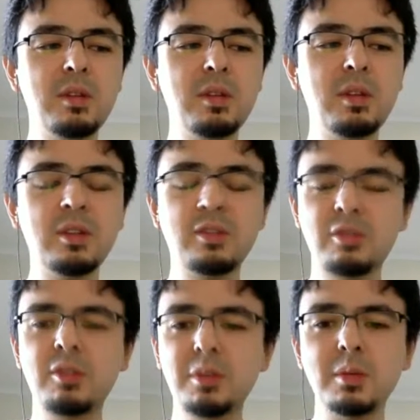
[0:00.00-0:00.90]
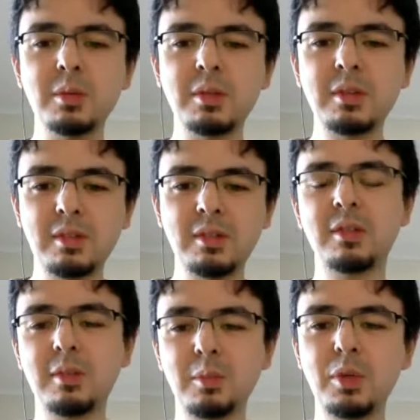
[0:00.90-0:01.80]
it's
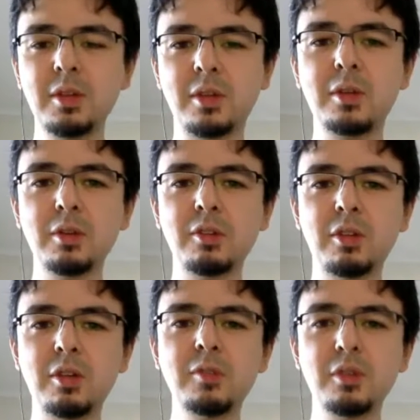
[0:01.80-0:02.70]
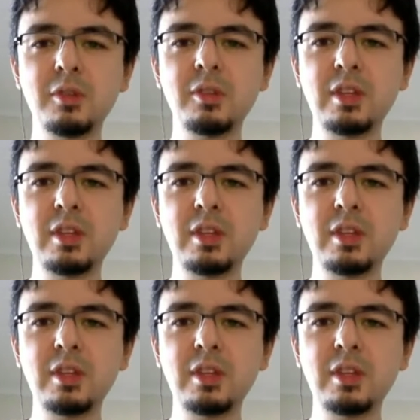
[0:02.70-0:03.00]
true. What the course offers